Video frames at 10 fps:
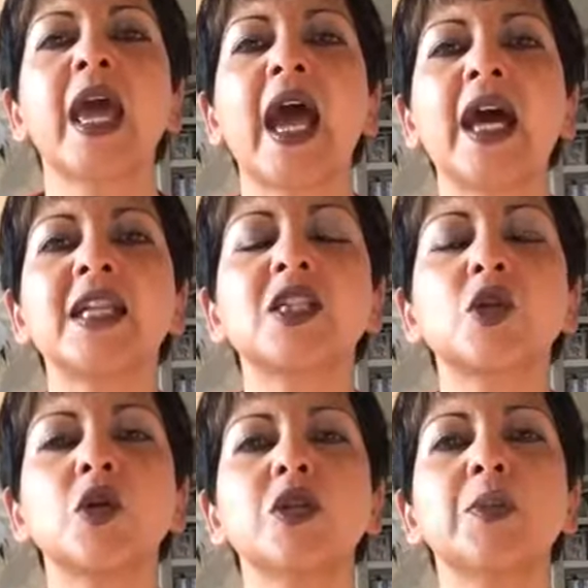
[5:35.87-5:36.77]
And it's
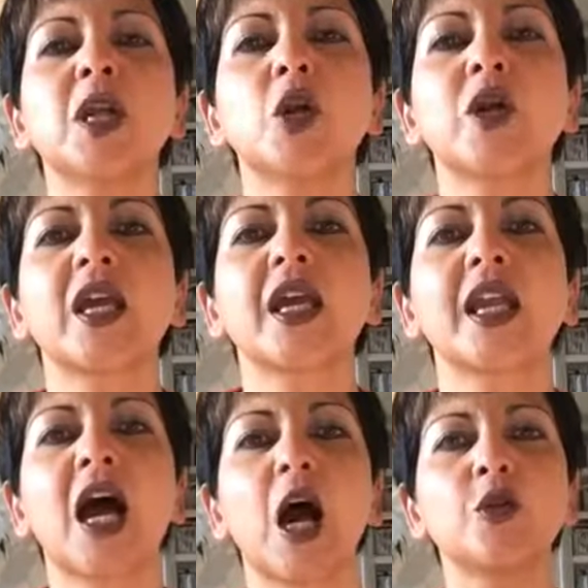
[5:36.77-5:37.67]
going to be looking at
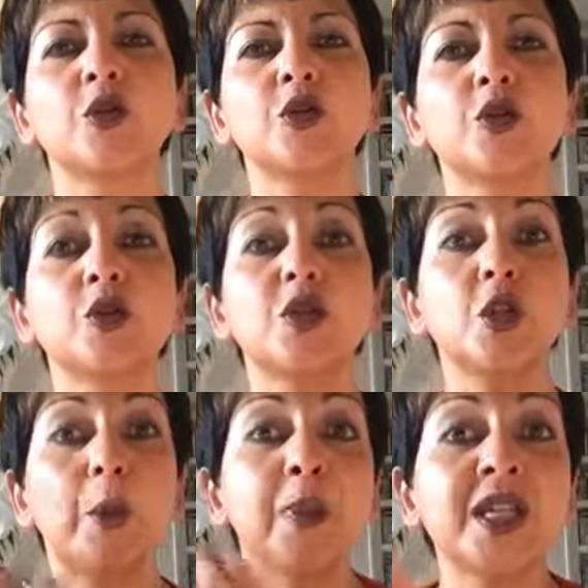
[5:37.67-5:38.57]
how you use your
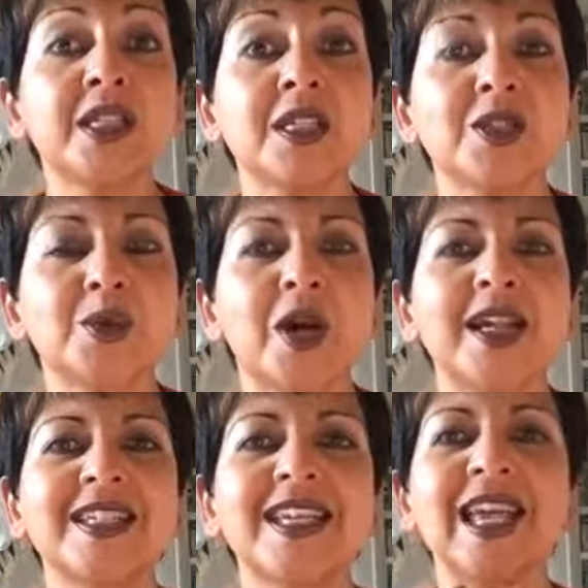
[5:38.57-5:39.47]
business
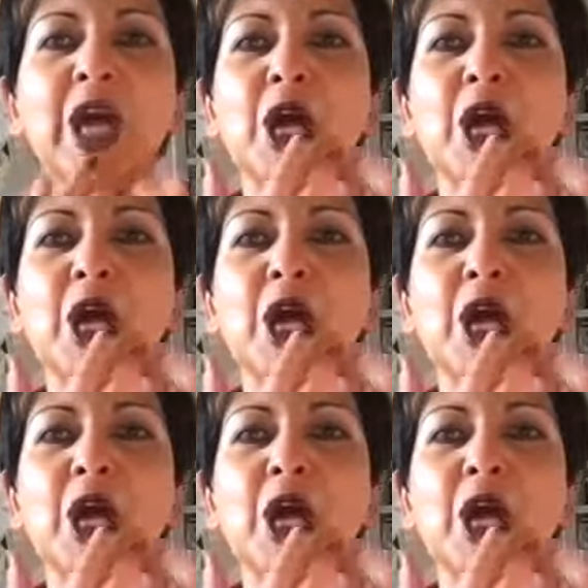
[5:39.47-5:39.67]
writing